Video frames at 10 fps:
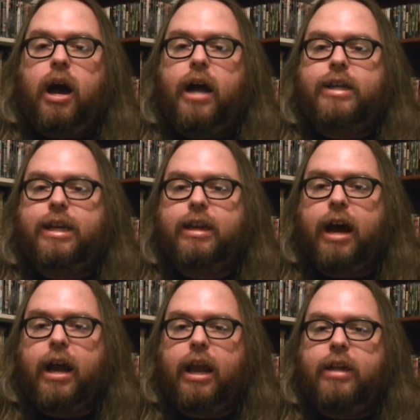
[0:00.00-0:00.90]
I did.
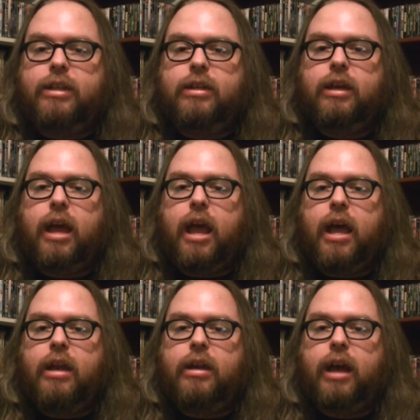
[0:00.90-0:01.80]
I liked it,
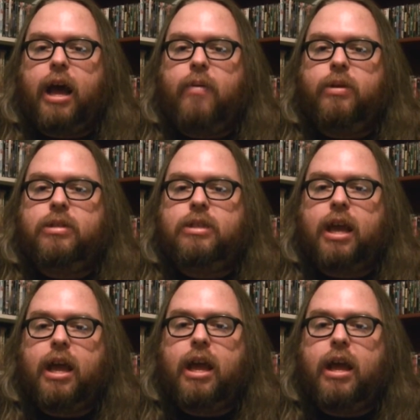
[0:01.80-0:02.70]
and I would
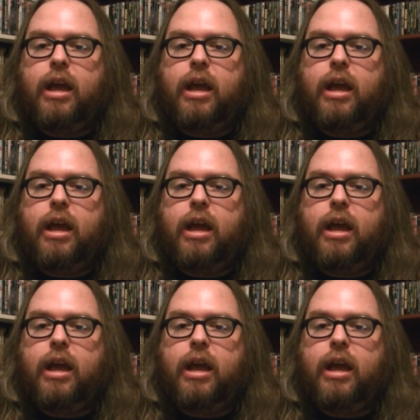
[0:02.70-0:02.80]
say,